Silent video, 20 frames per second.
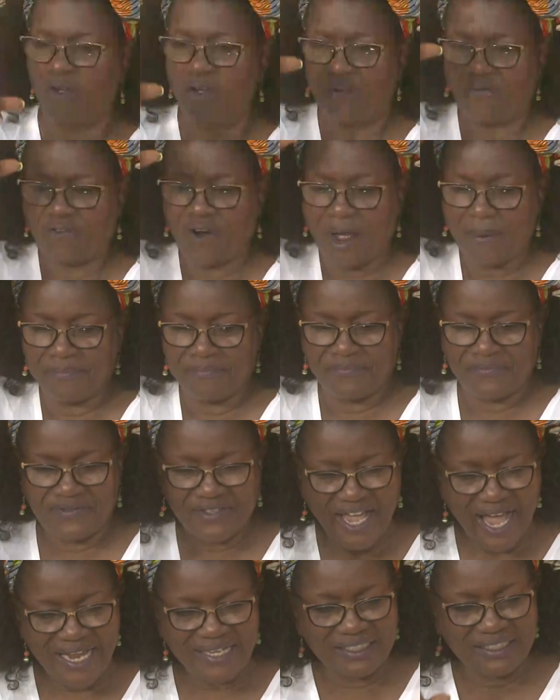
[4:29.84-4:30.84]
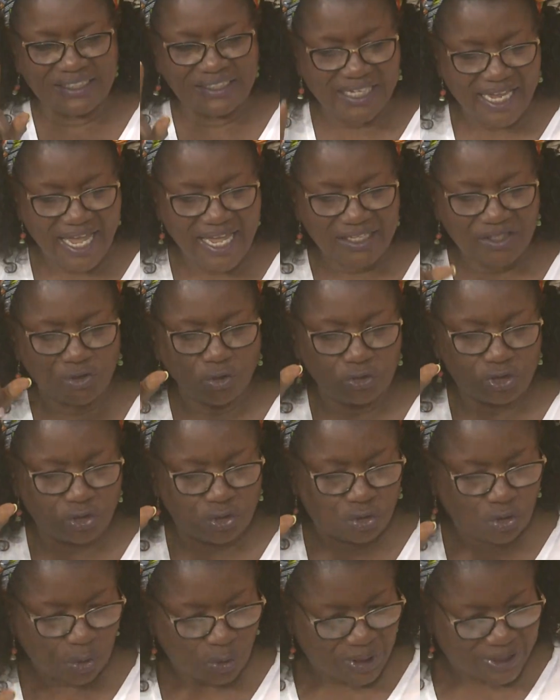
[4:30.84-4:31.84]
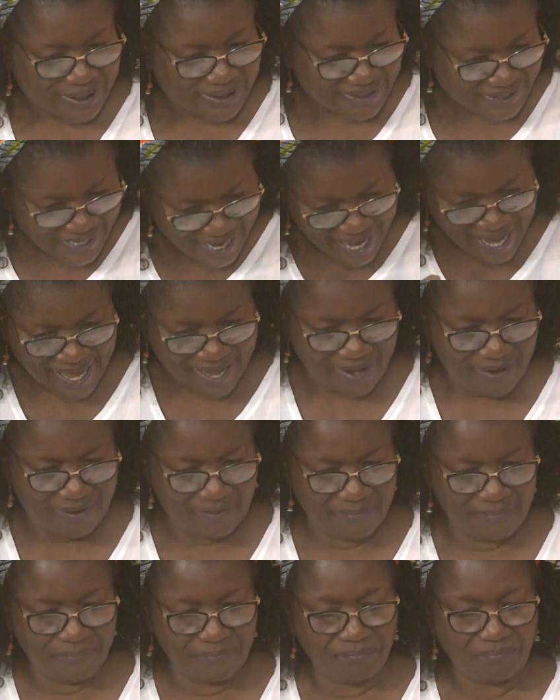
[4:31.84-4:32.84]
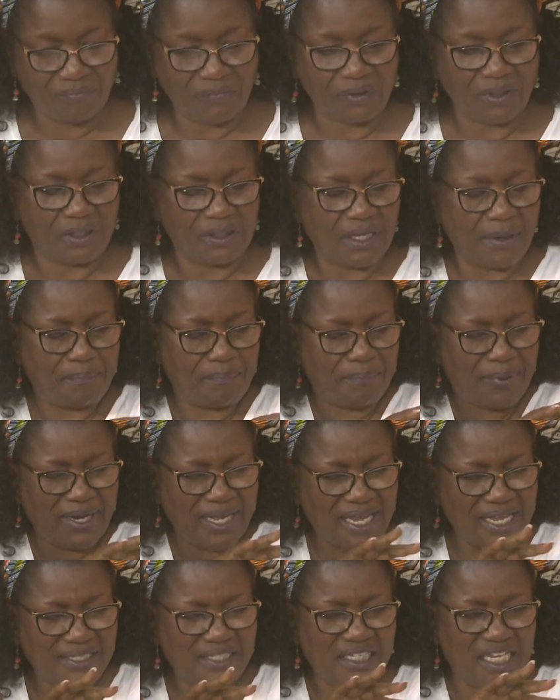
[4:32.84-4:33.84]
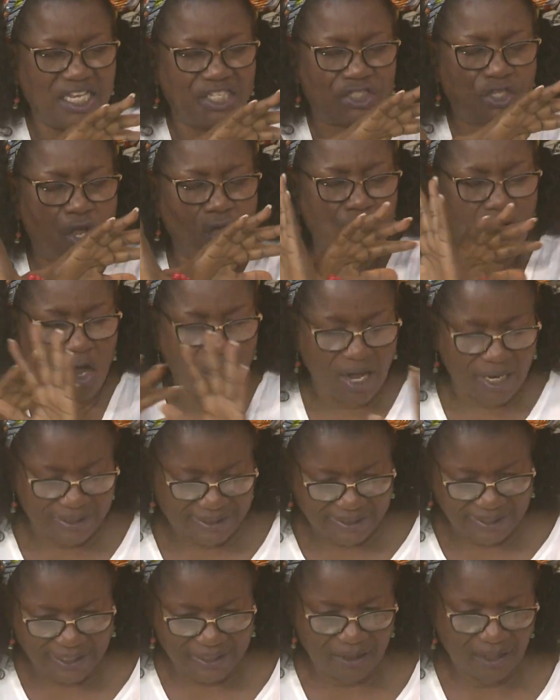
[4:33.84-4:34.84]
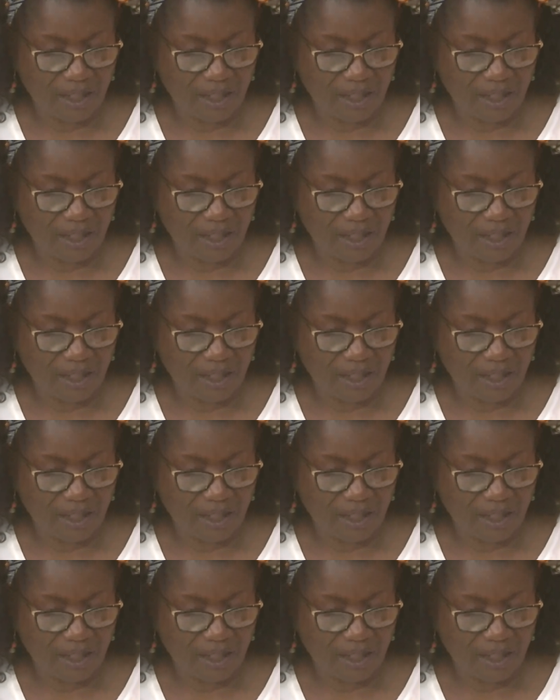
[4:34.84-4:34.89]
from that day to today, the place is haunted.